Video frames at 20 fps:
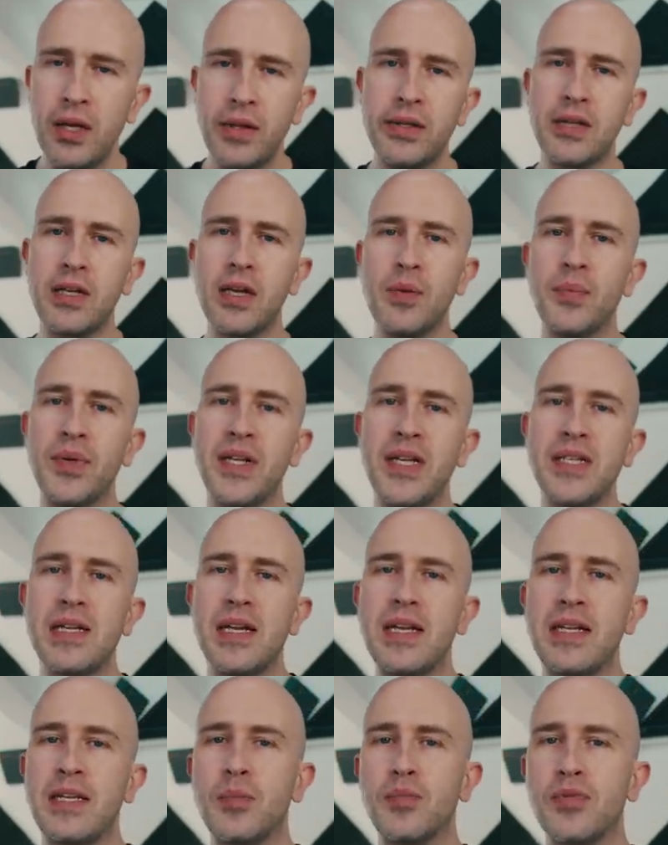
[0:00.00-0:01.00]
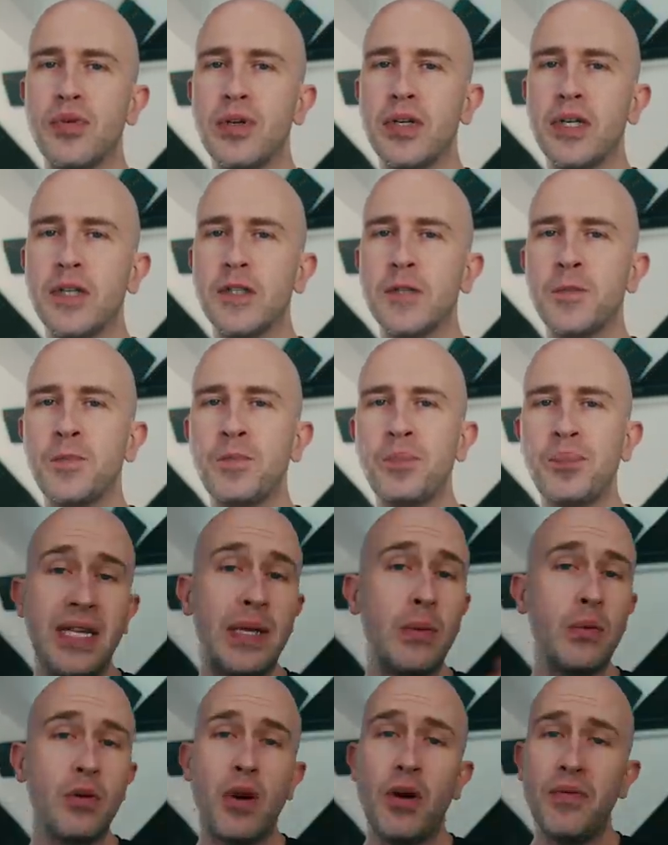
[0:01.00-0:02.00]
the company selling the products.
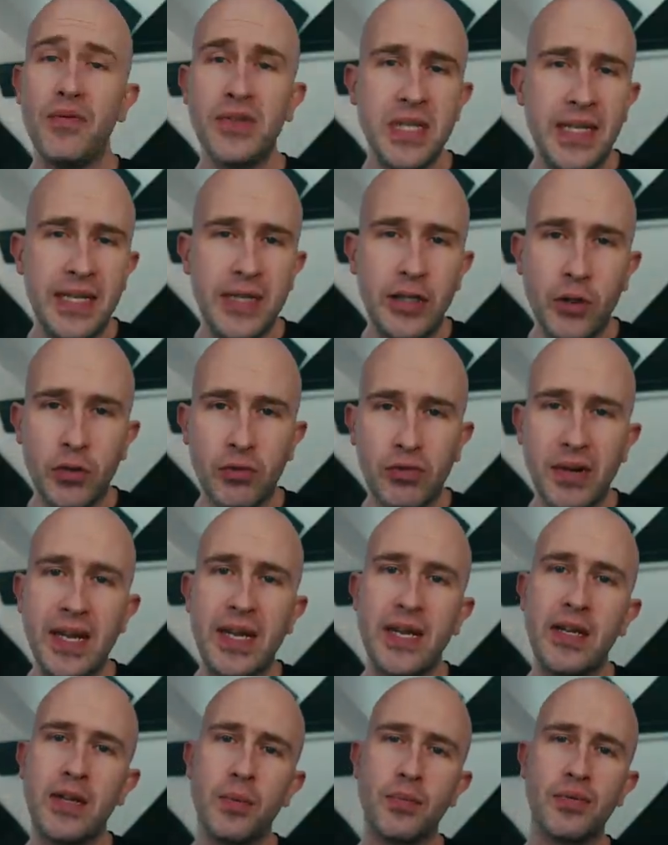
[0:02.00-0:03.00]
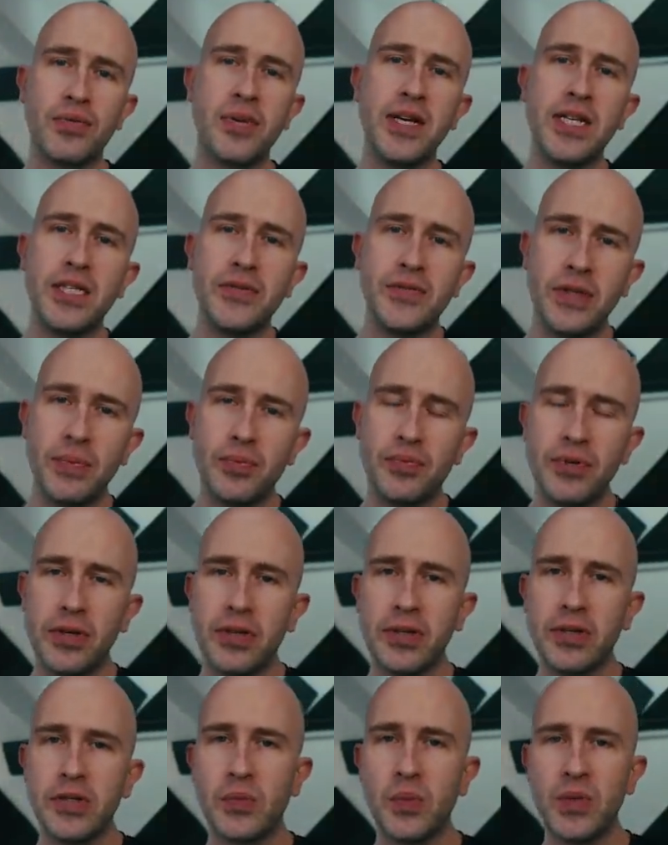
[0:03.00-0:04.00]
They were obviously agreeing the price for the
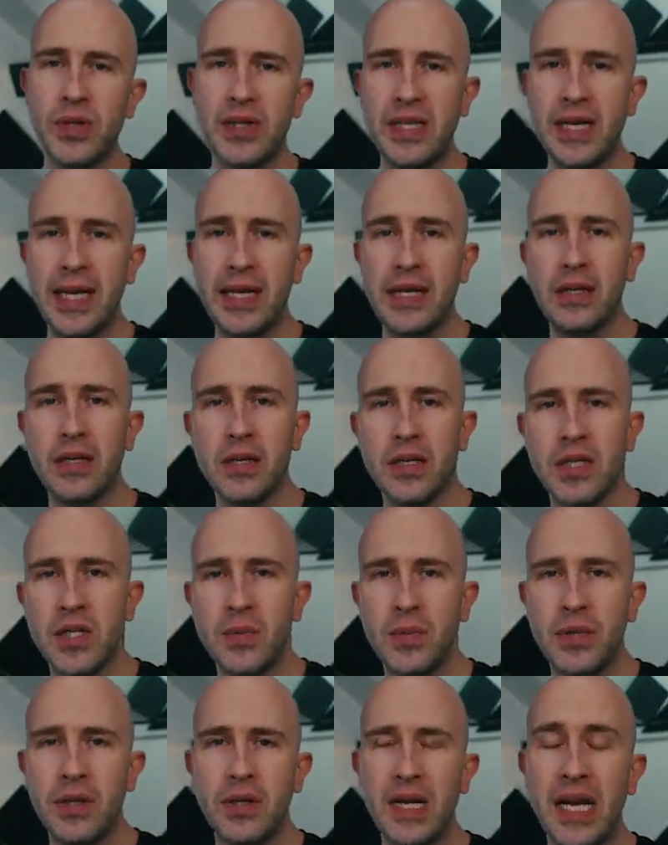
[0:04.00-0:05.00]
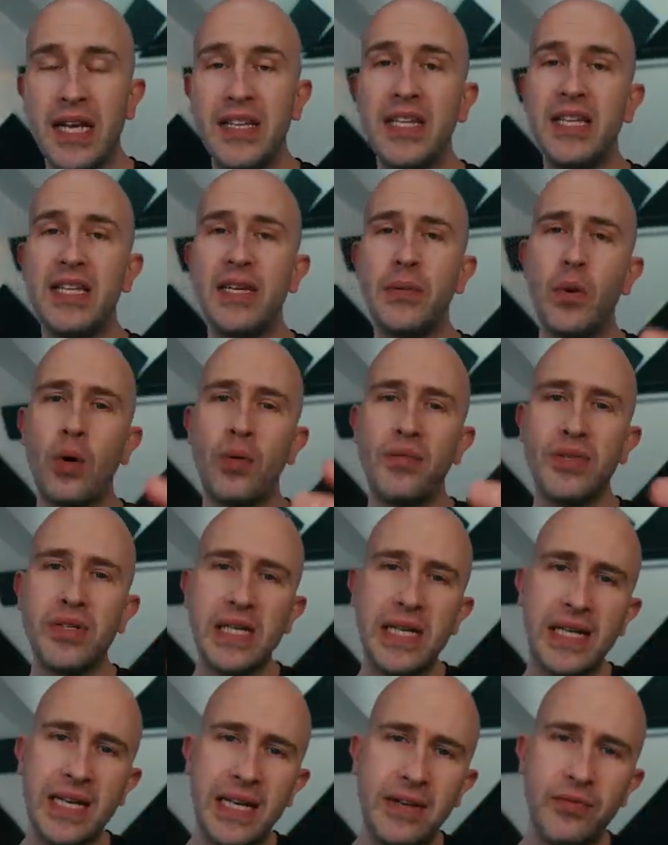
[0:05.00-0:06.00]
products with the end customer, and then they were
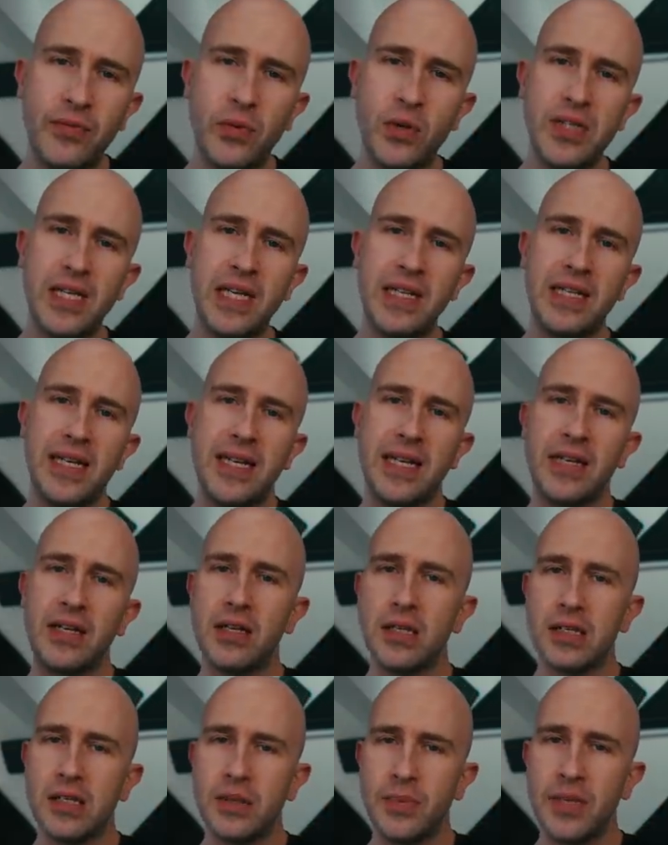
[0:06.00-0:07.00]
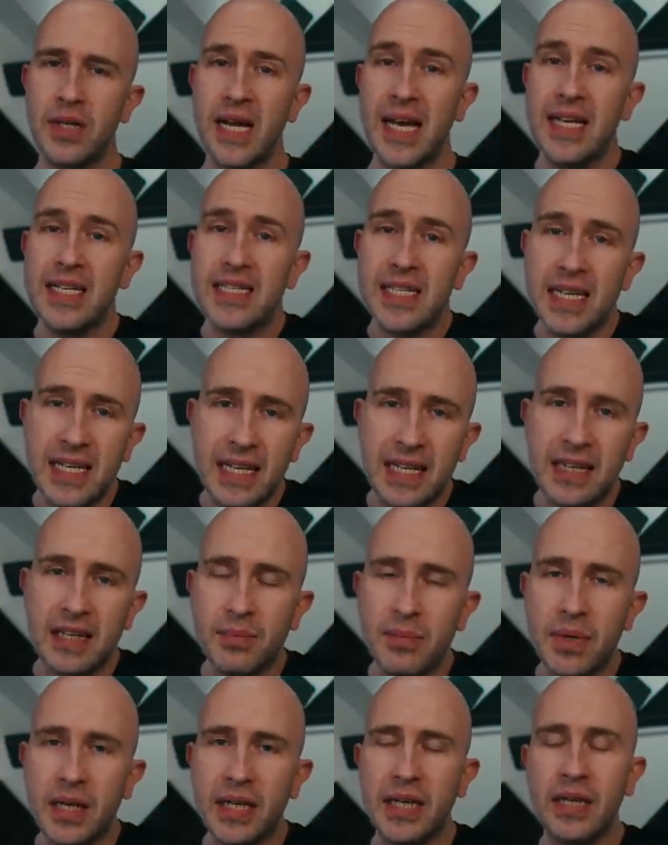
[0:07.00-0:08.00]
obviously invoicing the end customer and taking the
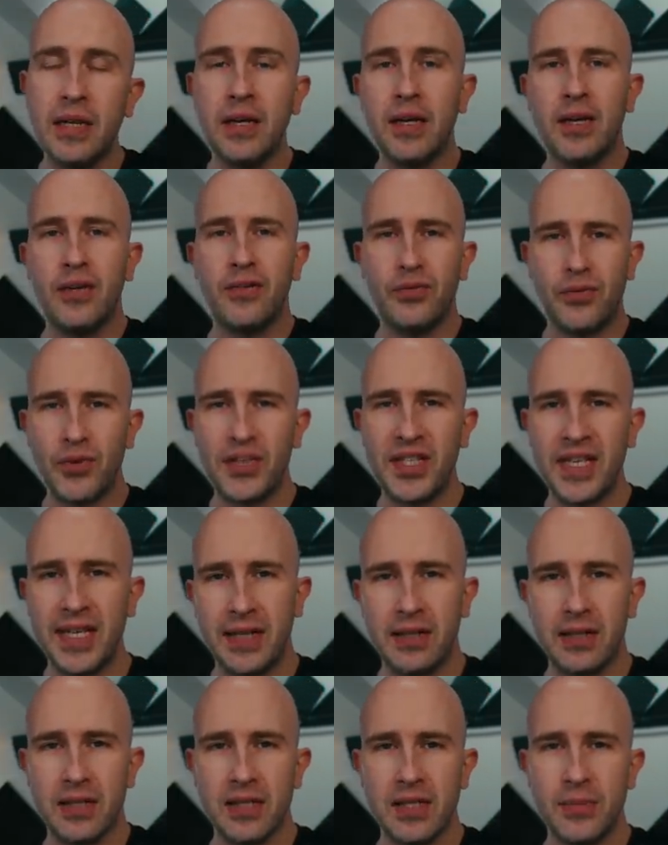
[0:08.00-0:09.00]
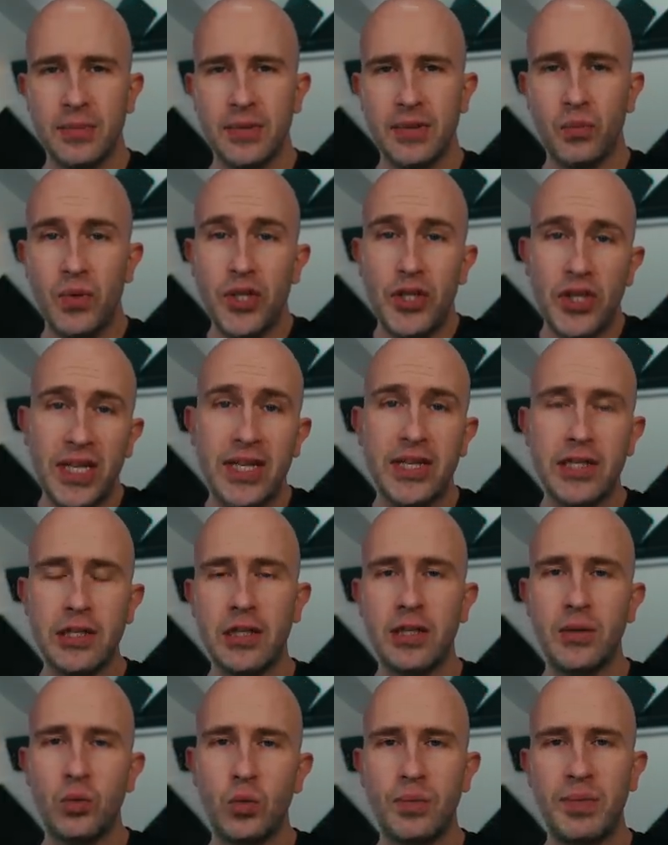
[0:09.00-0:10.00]
money for the end customer, which in
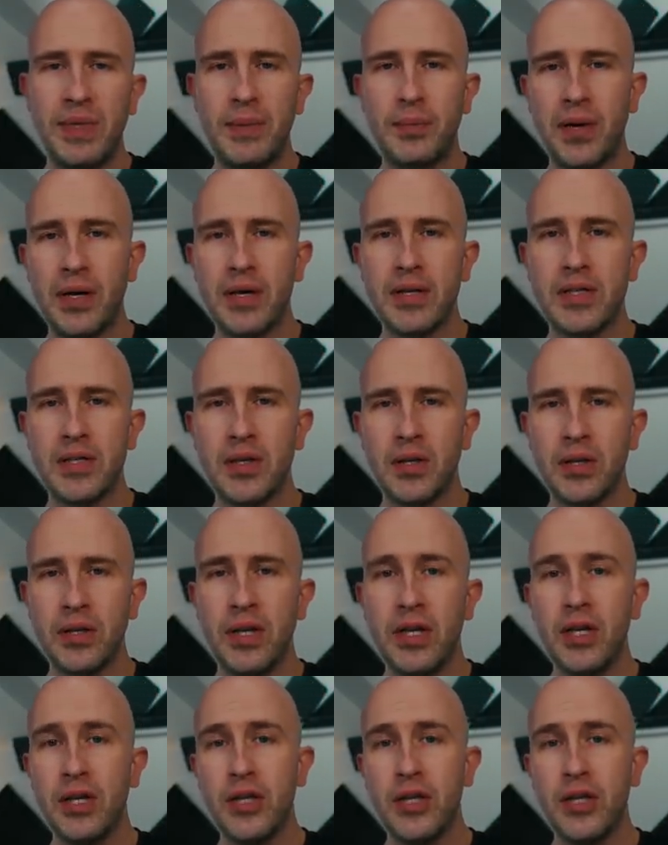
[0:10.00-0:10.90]
turn would be passed on